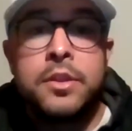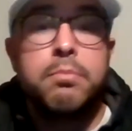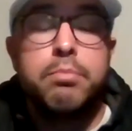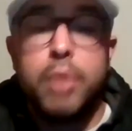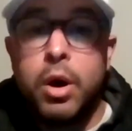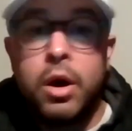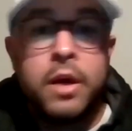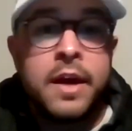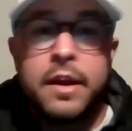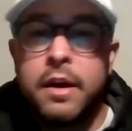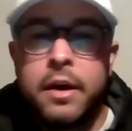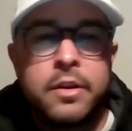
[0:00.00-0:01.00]
on the ball
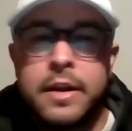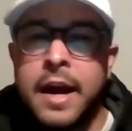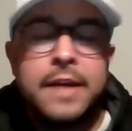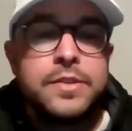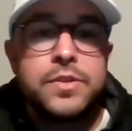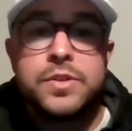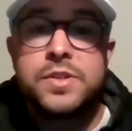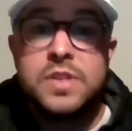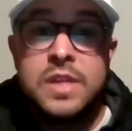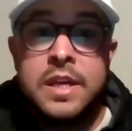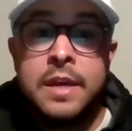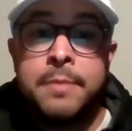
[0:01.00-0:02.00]
that other guys are
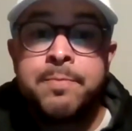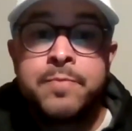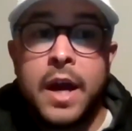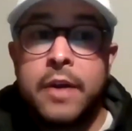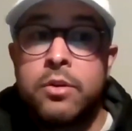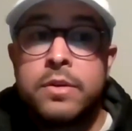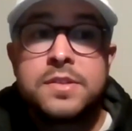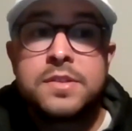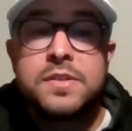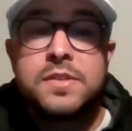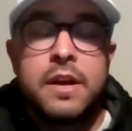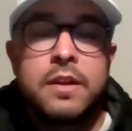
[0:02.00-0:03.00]
seeing. I don't
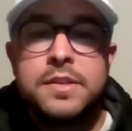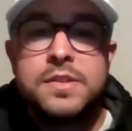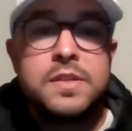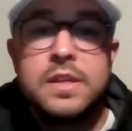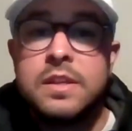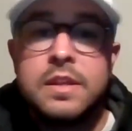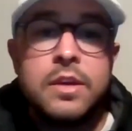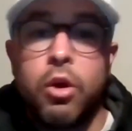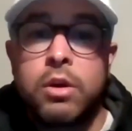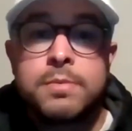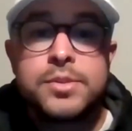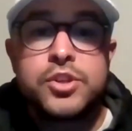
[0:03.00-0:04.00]
necessarily see the
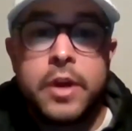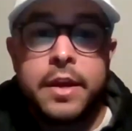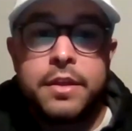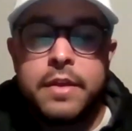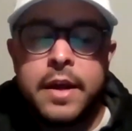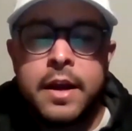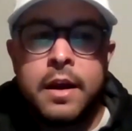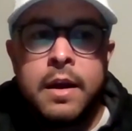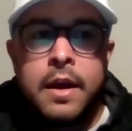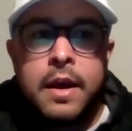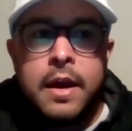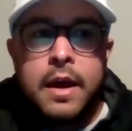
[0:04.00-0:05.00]
arm strength there.
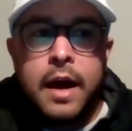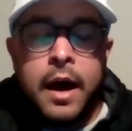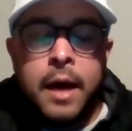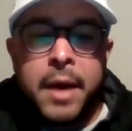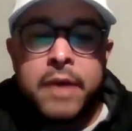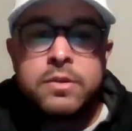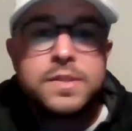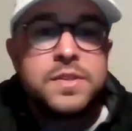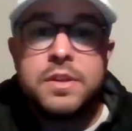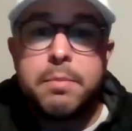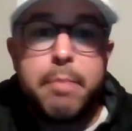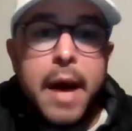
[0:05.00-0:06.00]
I don't
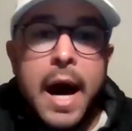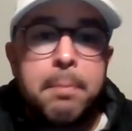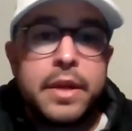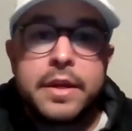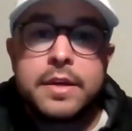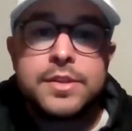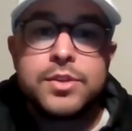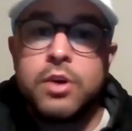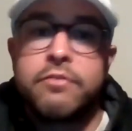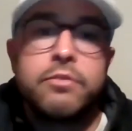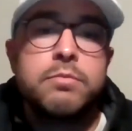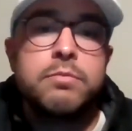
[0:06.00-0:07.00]
see the pop like I
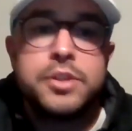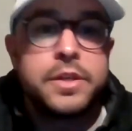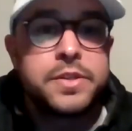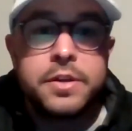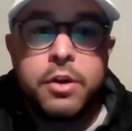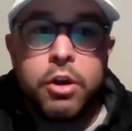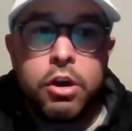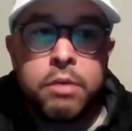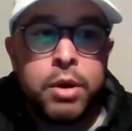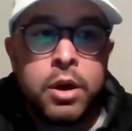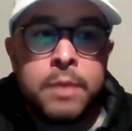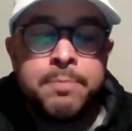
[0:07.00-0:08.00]
saw from a Justin
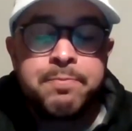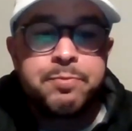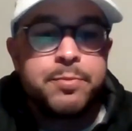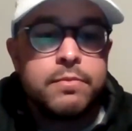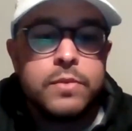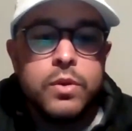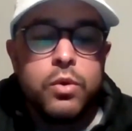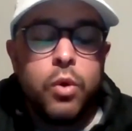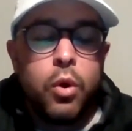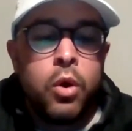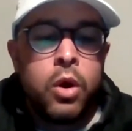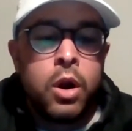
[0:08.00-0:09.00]
Herbert
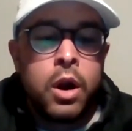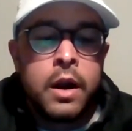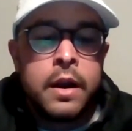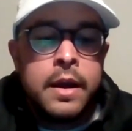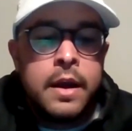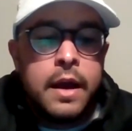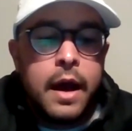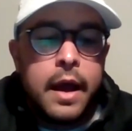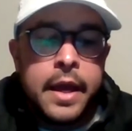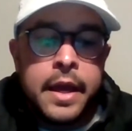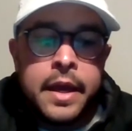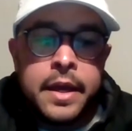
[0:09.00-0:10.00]
or
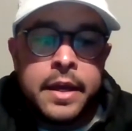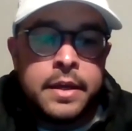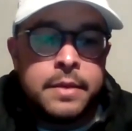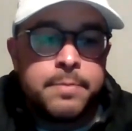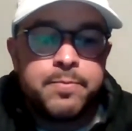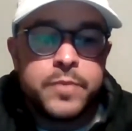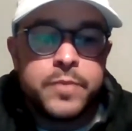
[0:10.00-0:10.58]
a,